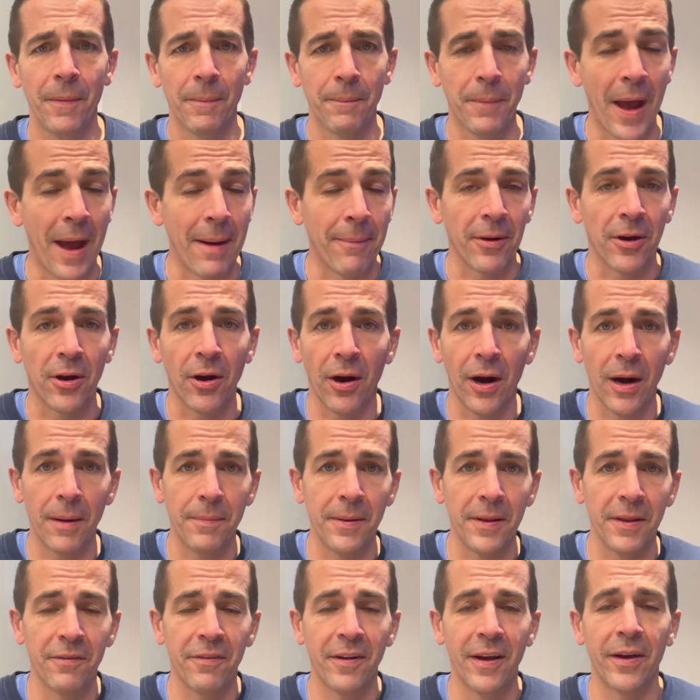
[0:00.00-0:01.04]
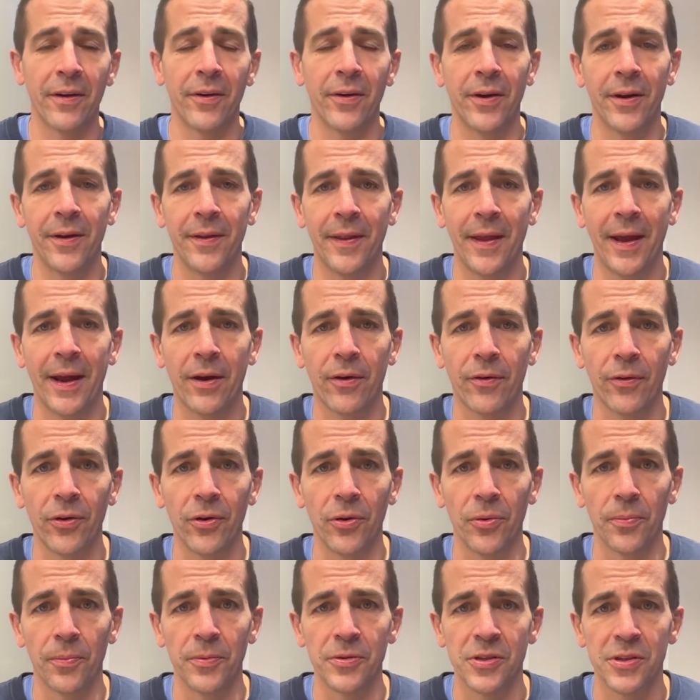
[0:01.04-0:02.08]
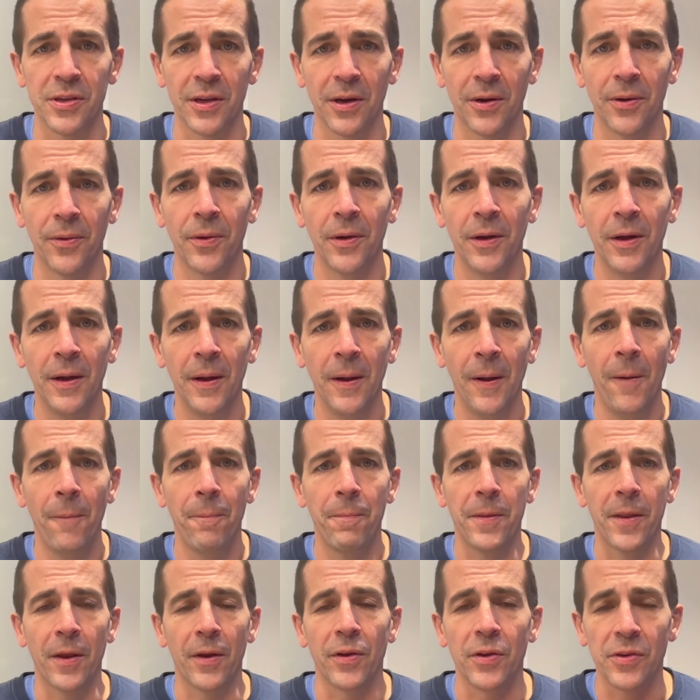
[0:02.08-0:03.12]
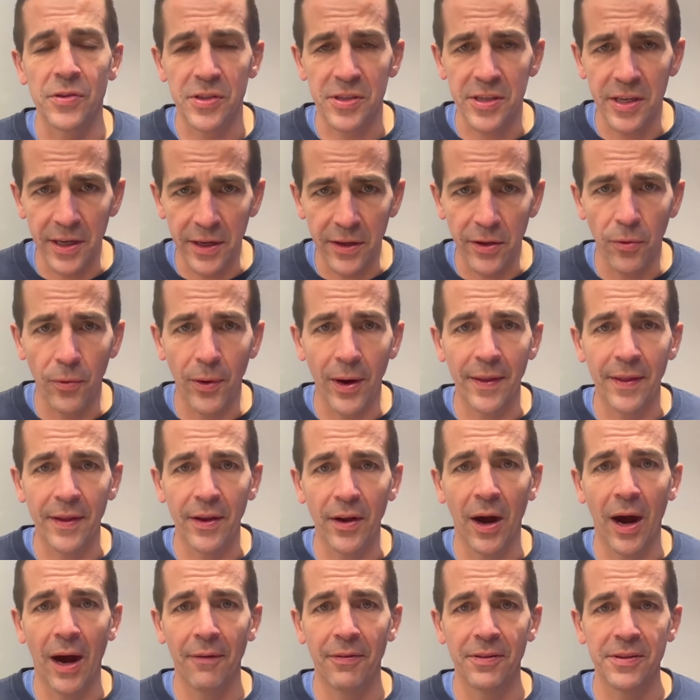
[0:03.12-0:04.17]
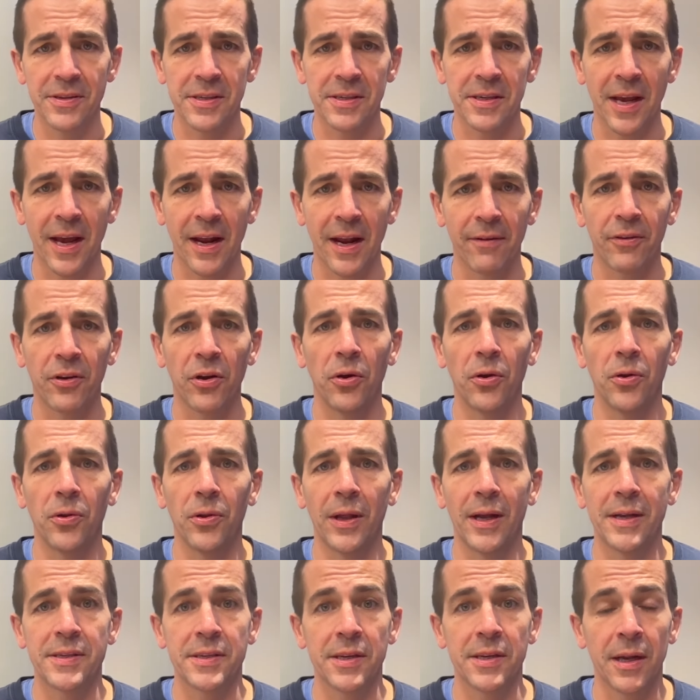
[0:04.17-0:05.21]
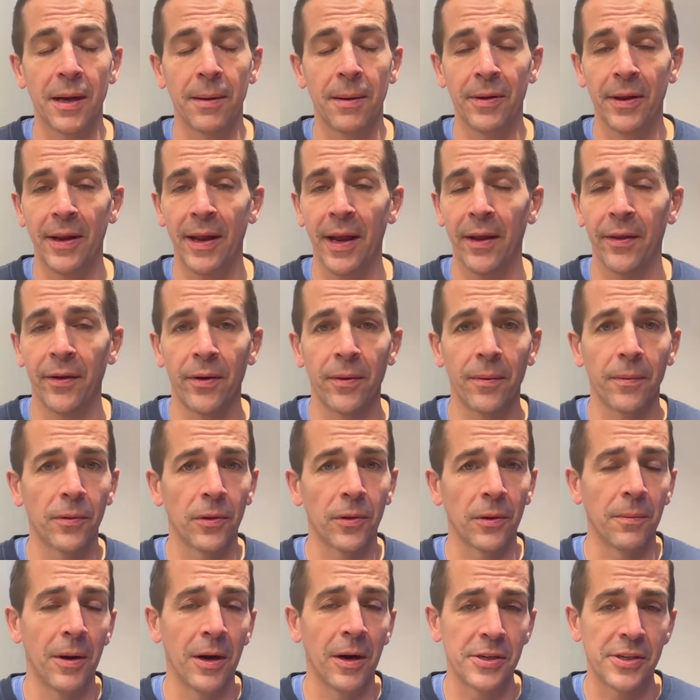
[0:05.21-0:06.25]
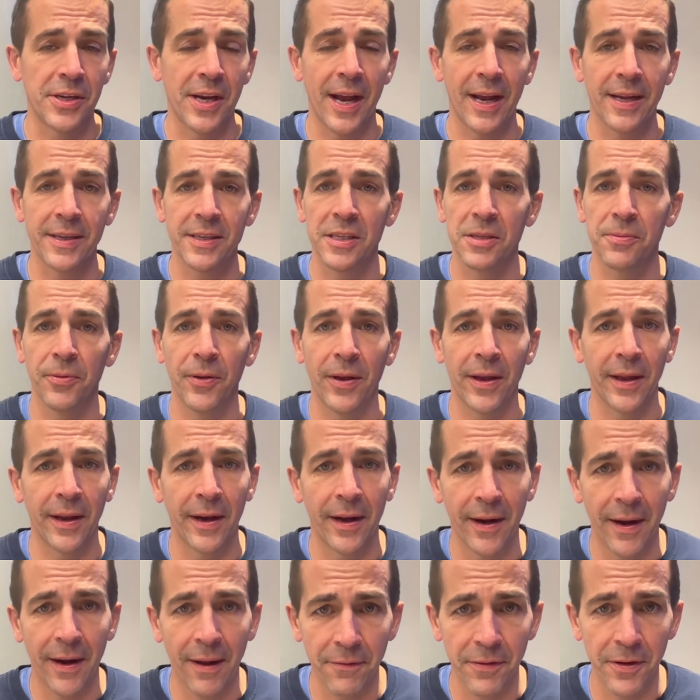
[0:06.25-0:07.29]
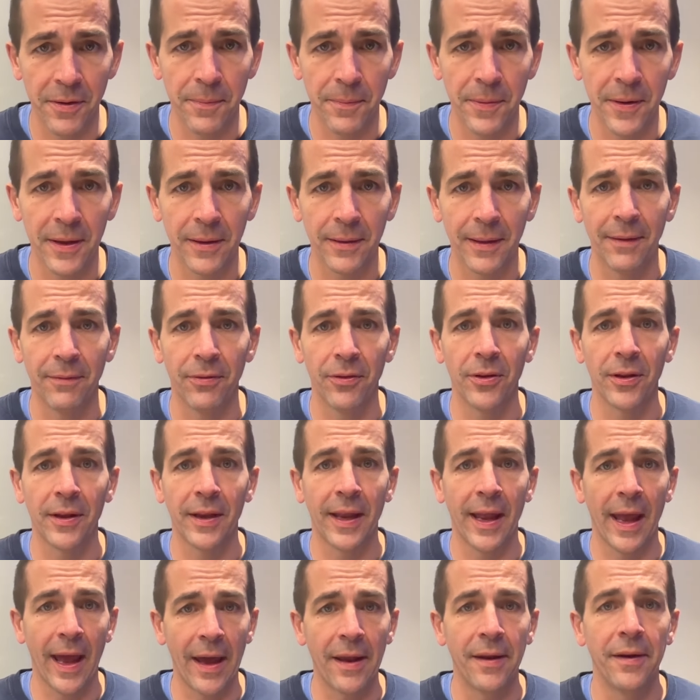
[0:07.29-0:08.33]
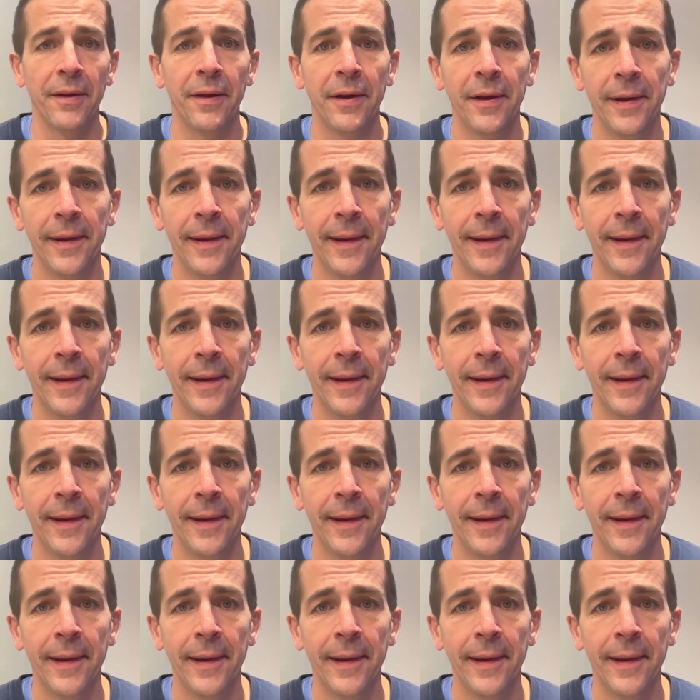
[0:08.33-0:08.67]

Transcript: Pat McCarry be the veteran of that group. So, you know, you see the way the offense has kind of coalesced and come together. Lamar Jackson's playing at an MVP level again.